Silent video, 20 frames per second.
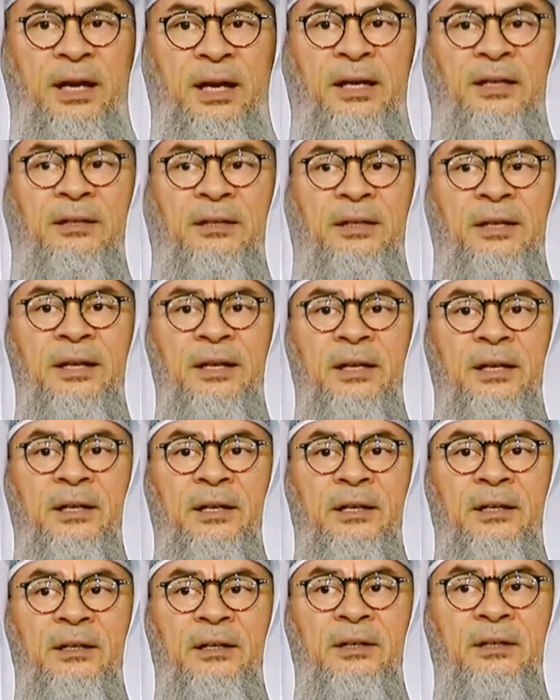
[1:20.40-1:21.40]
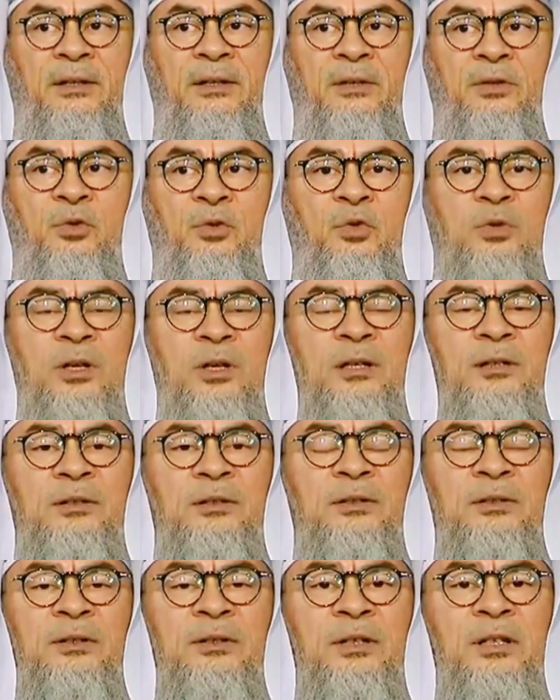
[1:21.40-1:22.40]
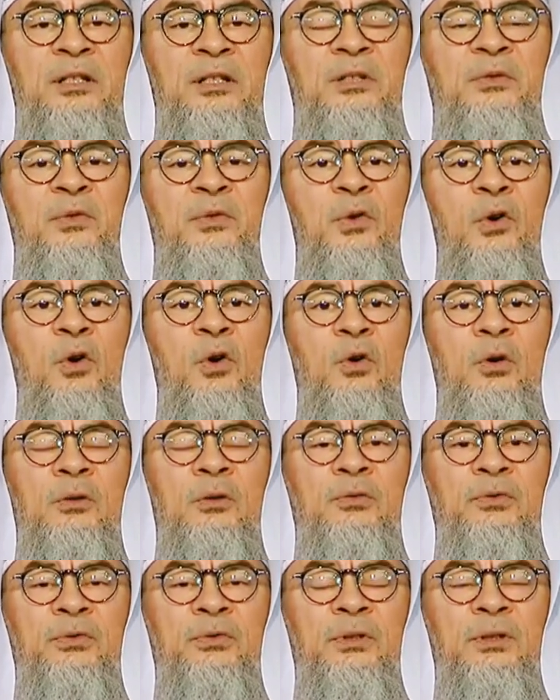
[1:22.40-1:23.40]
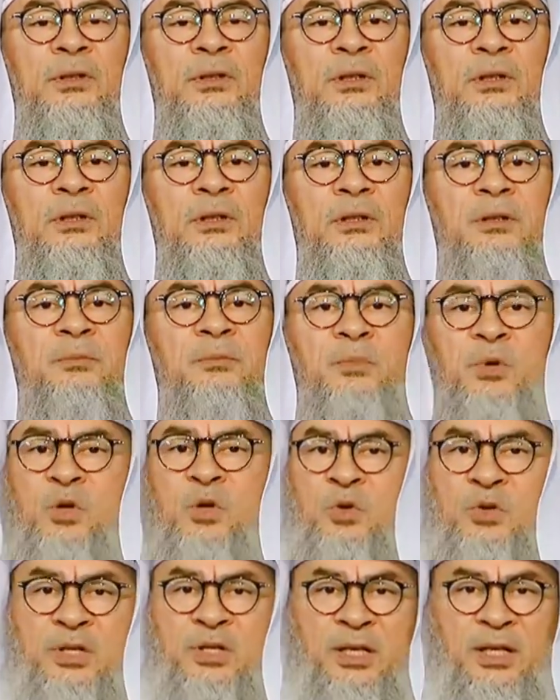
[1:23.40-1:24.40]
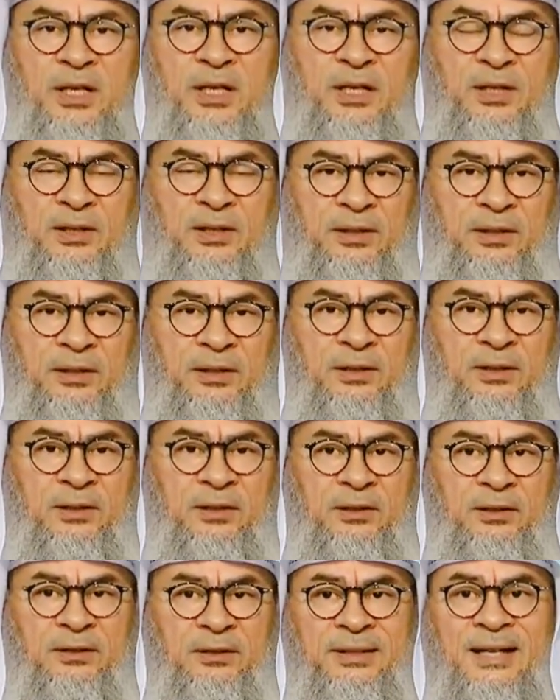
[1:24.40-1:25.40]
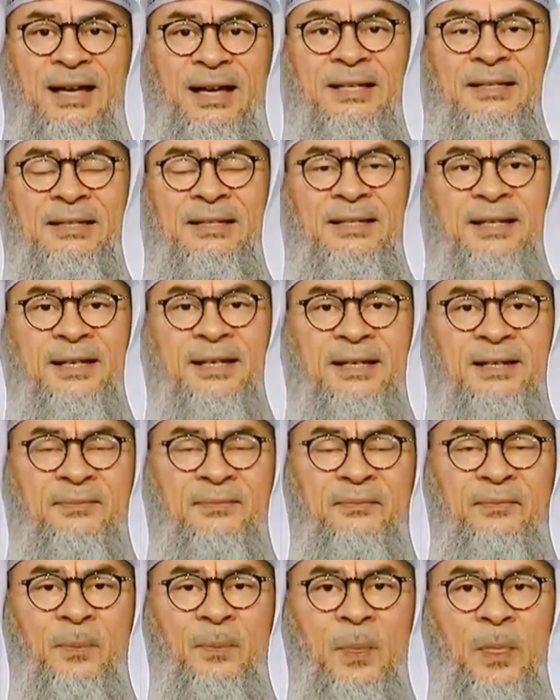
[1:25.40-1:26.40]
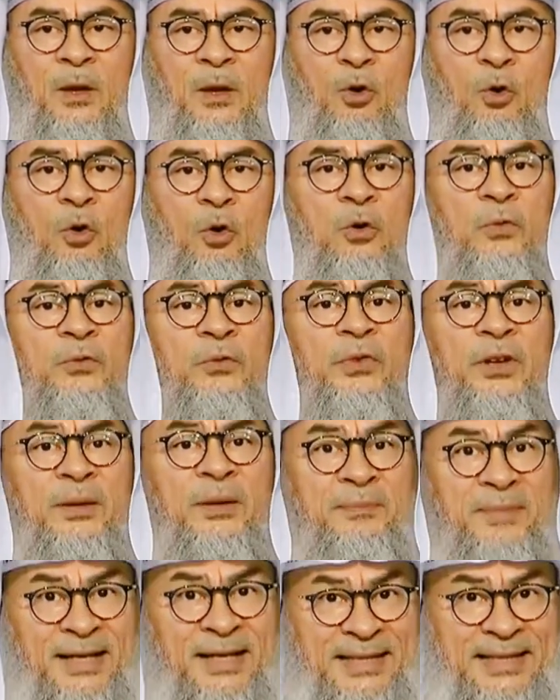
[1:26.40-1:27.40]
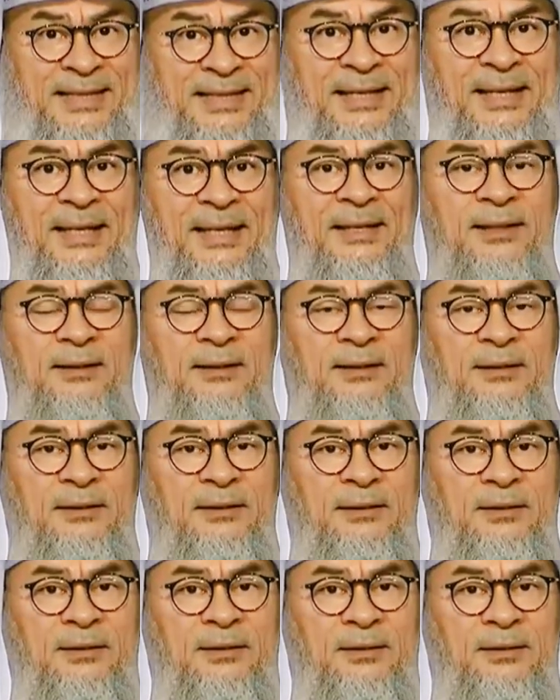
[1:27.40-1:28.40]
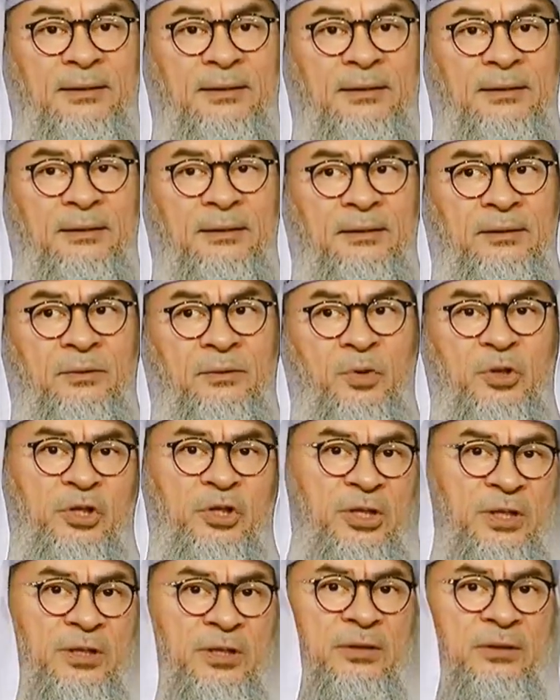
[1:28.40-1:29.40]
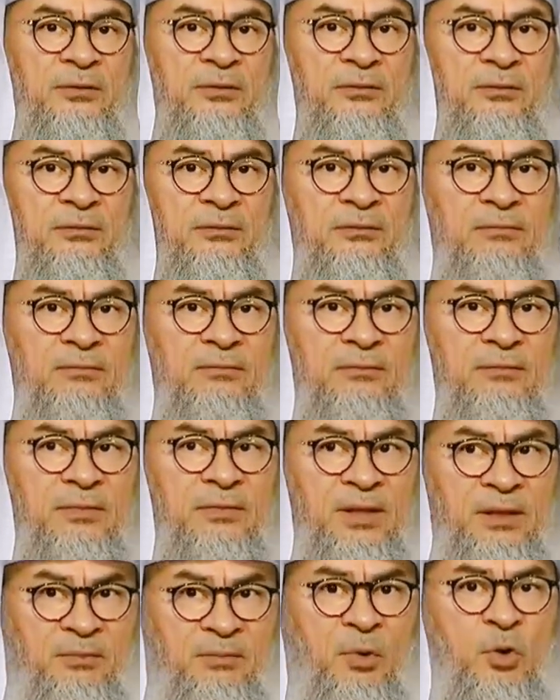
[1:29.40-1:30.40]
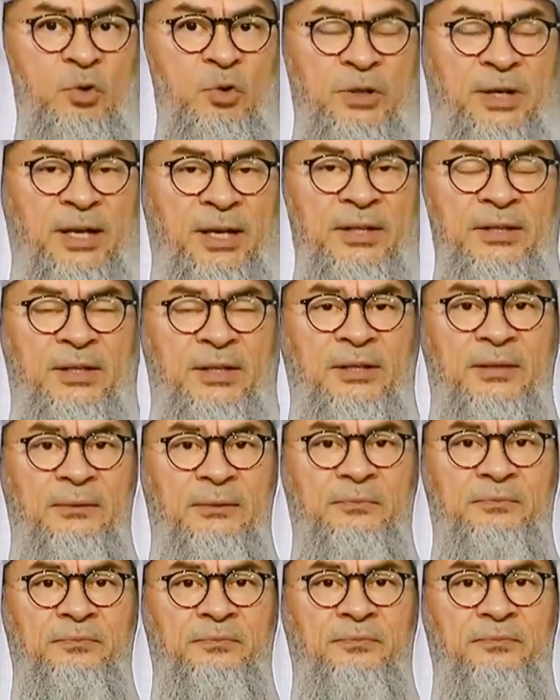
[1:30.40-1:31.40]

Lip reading: and they do not involve music, dancing, or free mixing, which is in most cases,